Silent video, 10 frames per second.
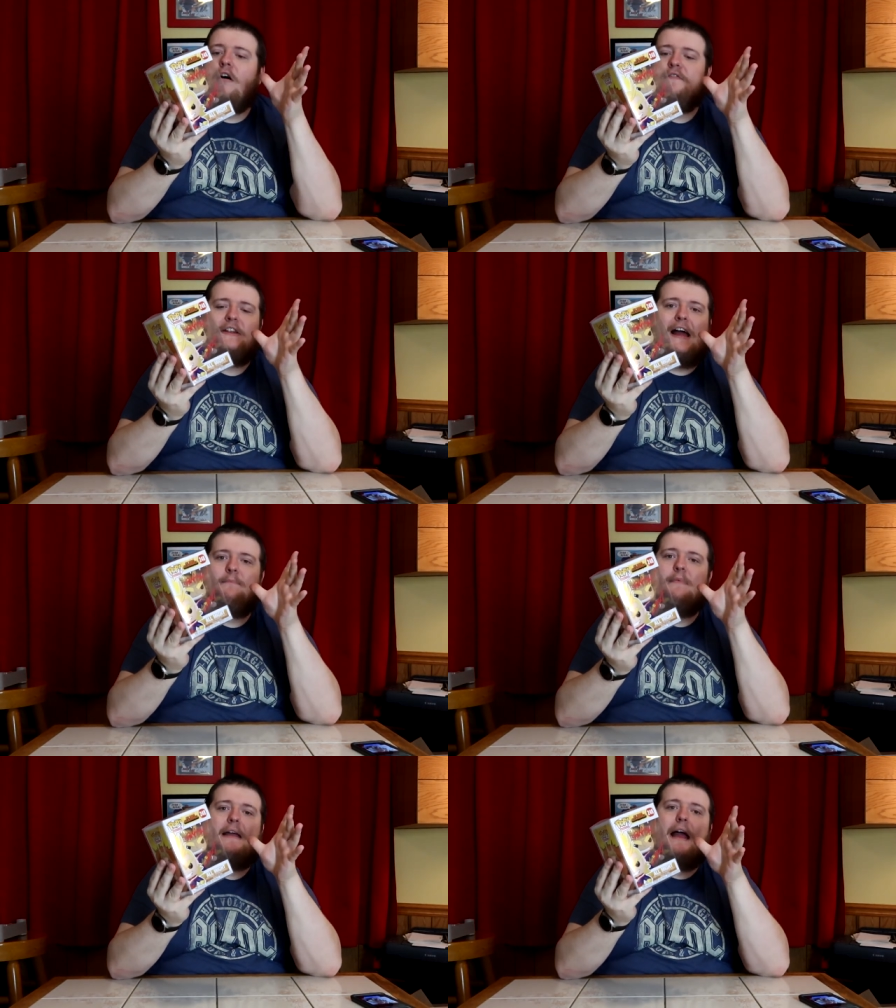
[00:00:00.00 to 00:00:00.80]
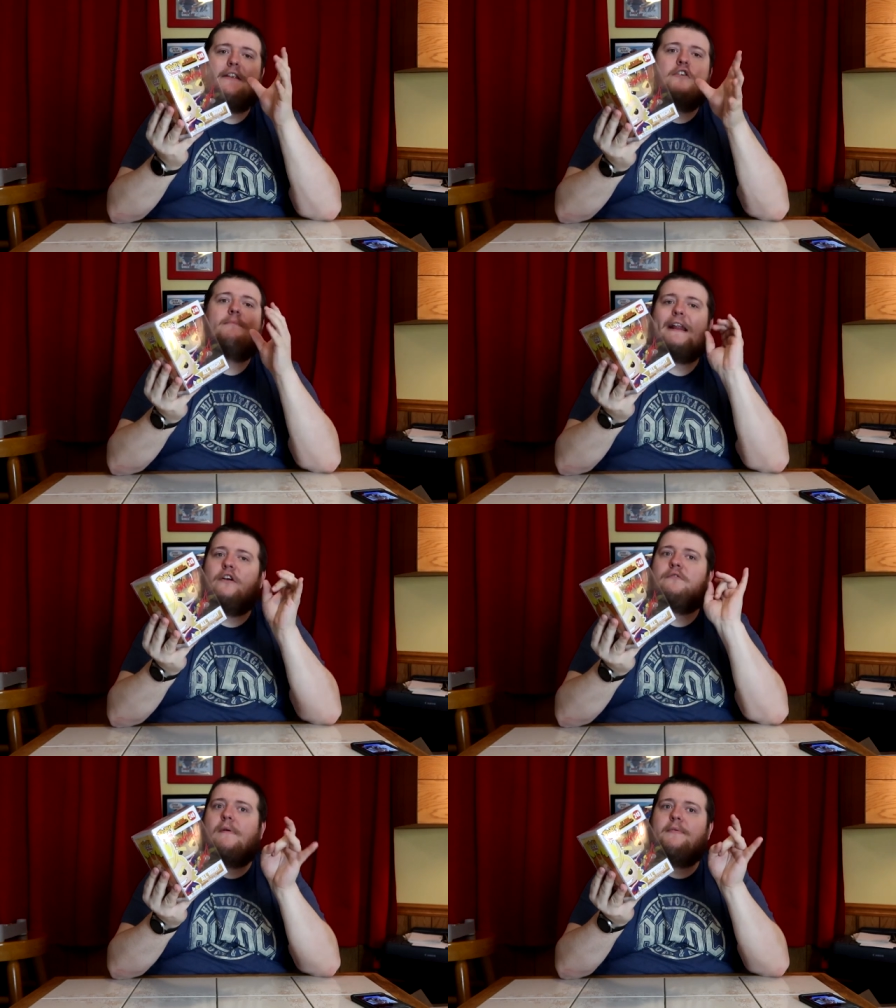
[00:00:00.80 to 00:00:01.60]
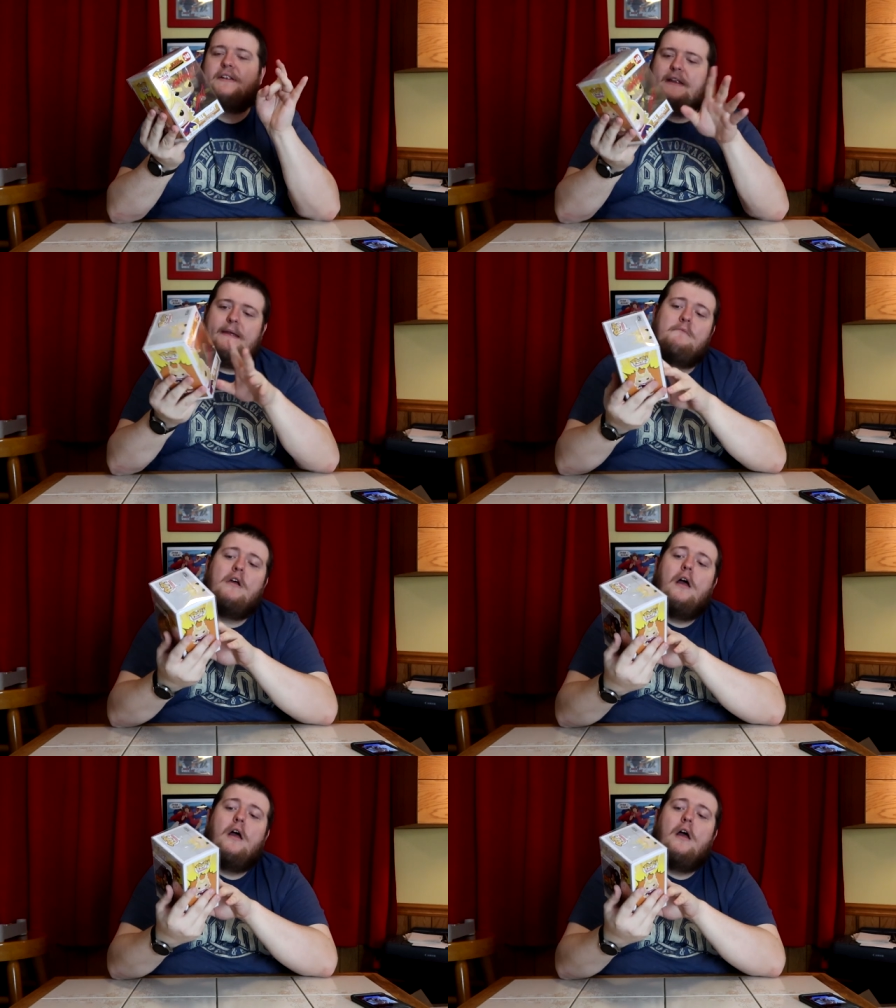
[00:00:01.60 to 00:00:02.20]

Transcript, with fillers: off the top of my I knew but I couldn't remember the name.